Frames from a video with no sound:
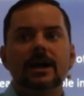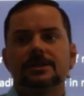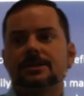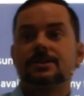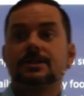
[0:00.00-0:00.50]

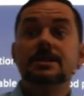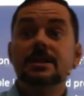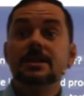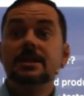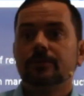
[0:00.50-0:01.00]
There's
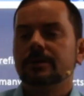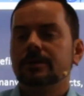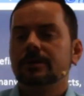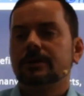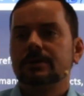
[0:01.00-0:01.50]
another really
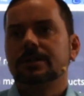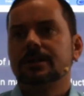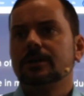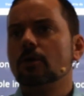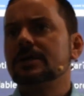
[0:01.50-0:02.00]
big reason, and
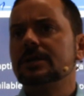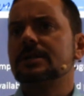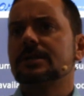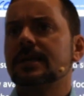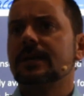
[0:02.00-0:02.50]
nobody's
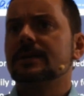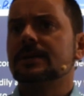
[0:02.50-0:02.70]
said this.